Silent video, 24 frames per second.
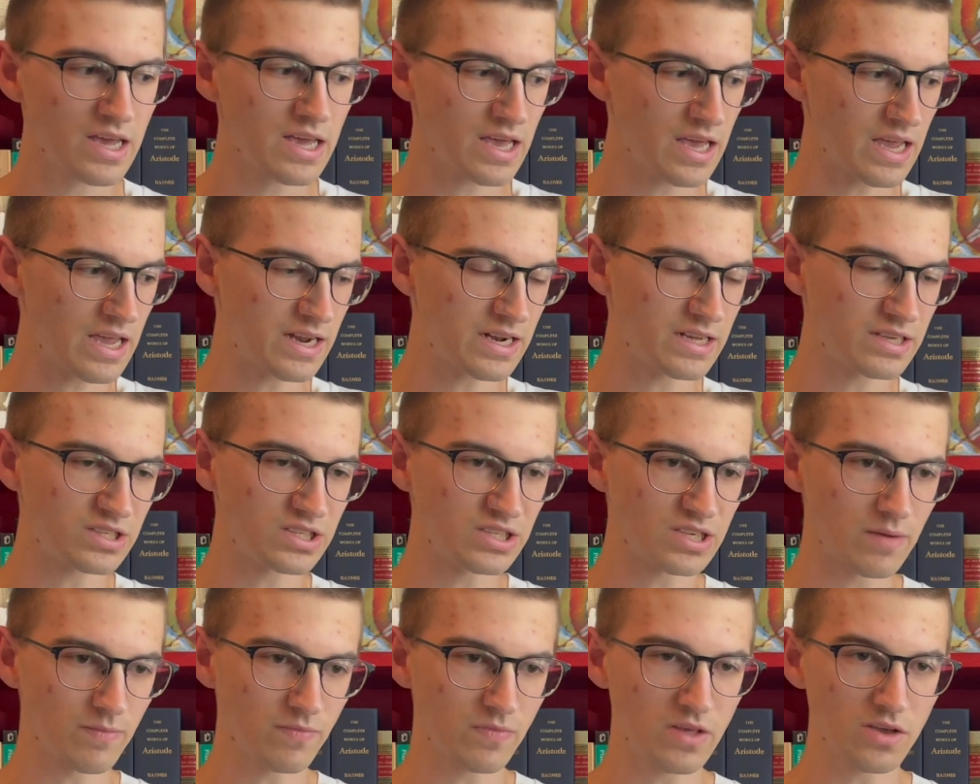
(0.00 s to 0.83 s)
It is
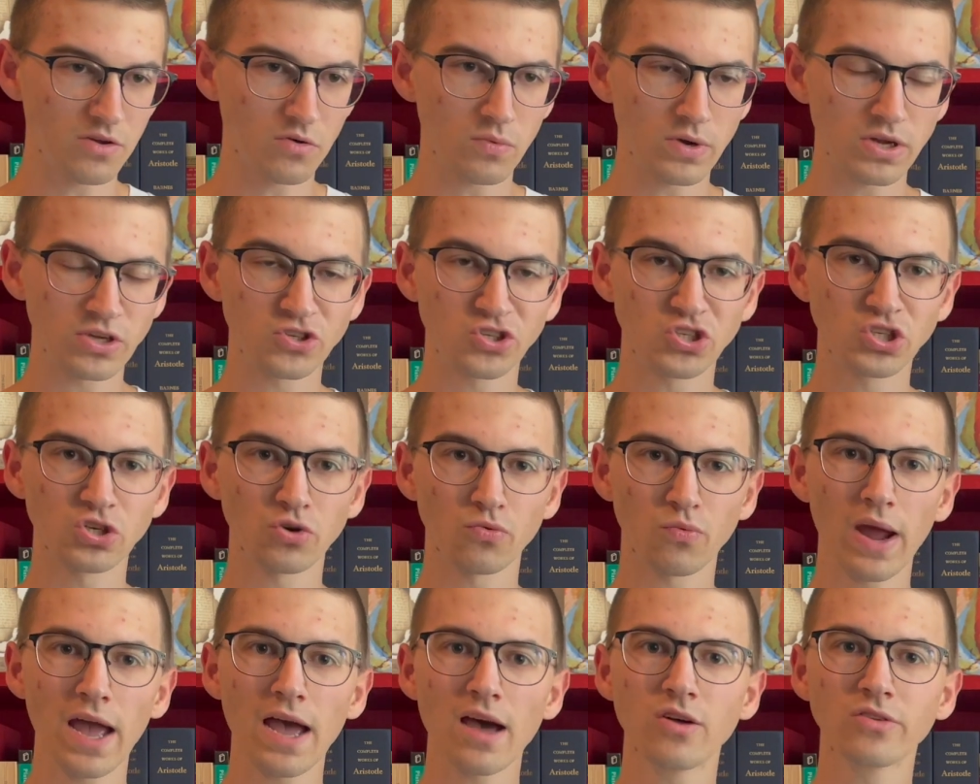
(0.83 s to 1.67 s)
something which
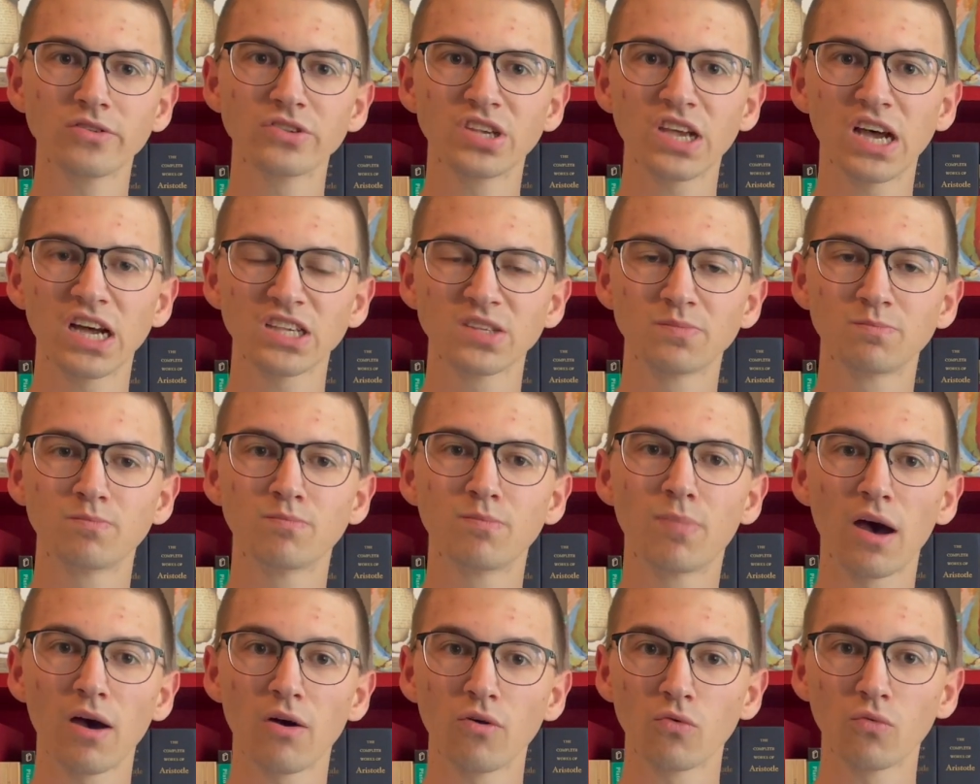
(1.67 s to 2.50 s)
surrounds us,
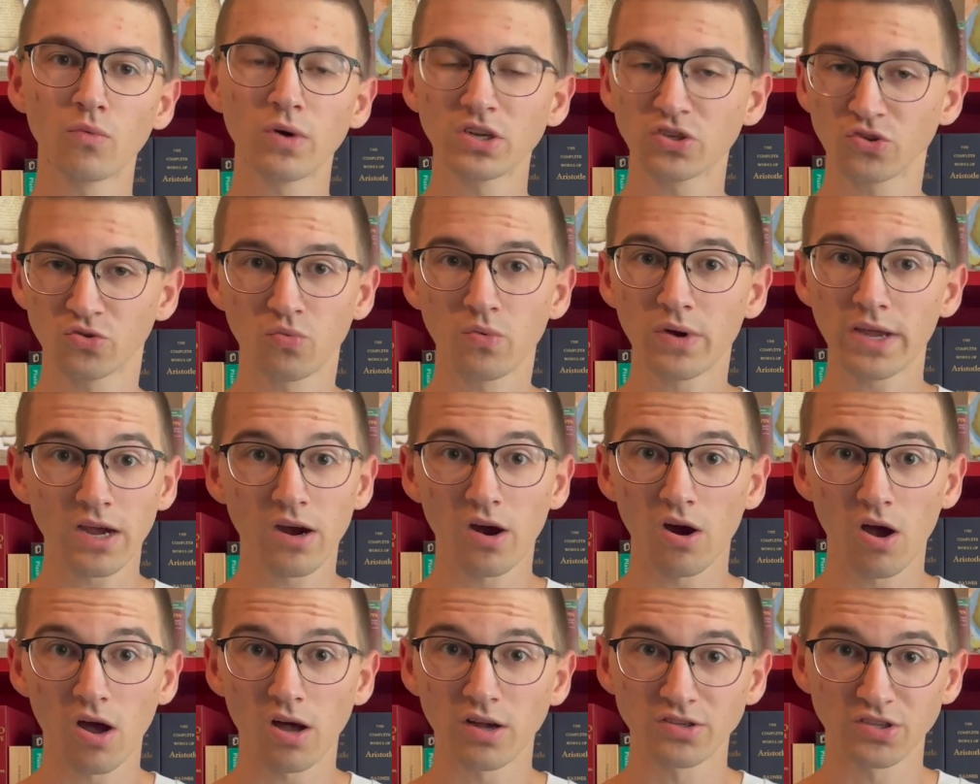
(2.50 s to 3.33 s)
but which we are
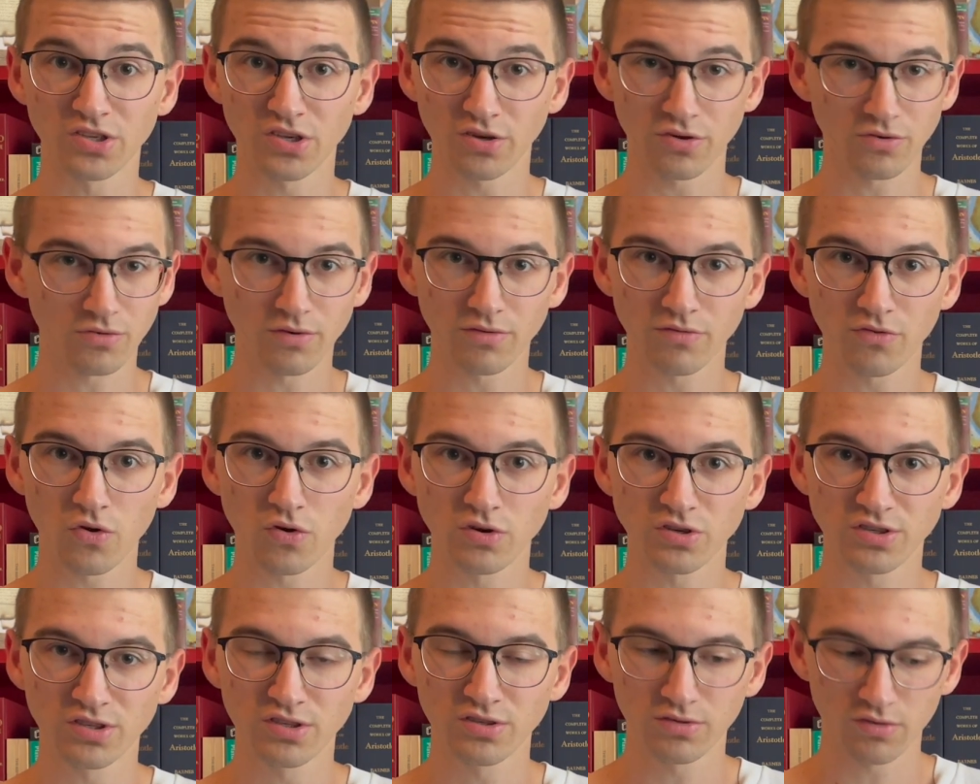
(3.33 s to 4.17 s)
also, of
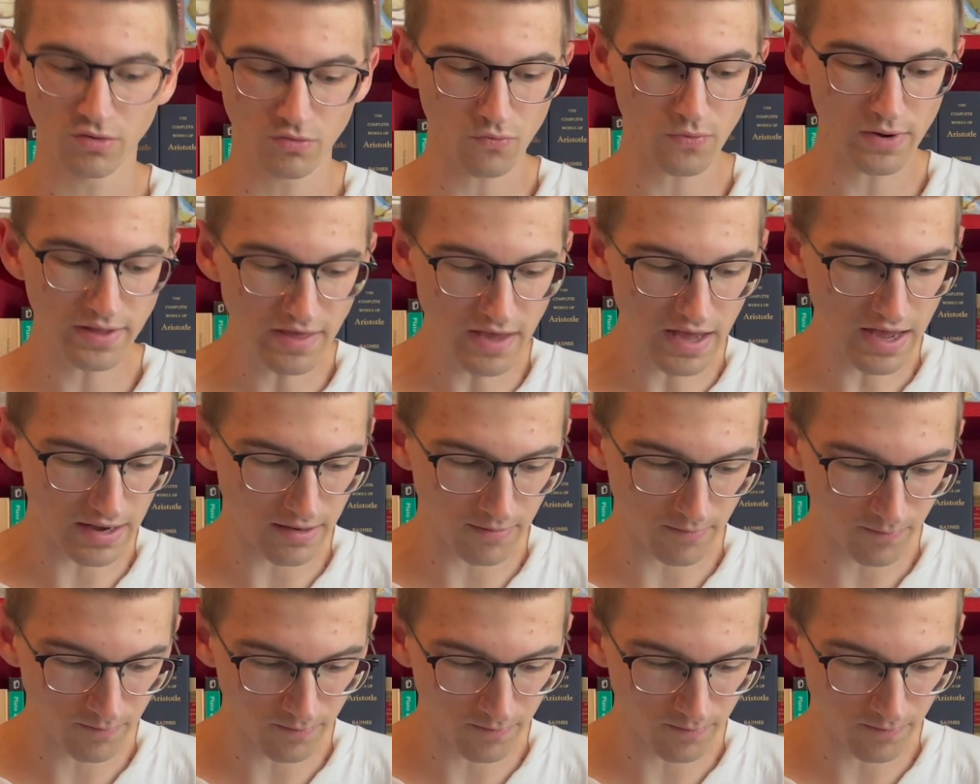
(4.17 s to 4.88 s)
course, within.